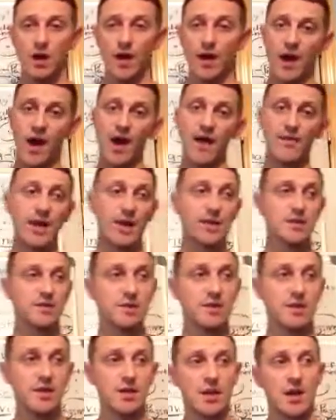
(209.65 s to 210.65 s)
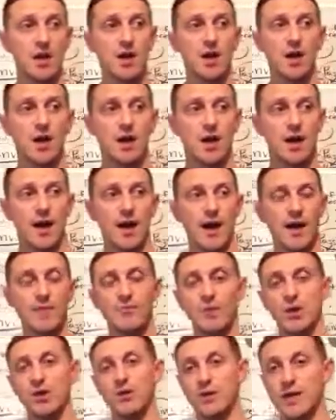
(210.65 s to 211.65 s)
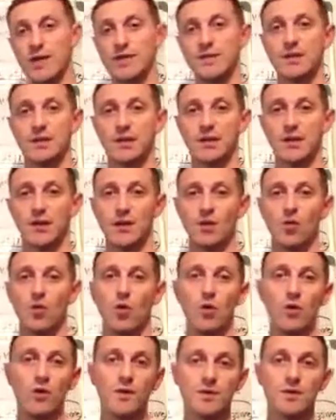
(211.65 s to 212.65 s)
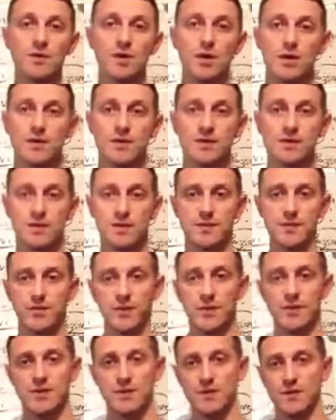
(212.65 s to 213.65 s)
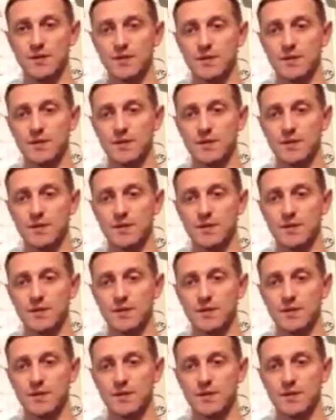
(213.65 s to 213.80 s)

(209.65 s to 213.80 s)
I'm interested in oil trusts because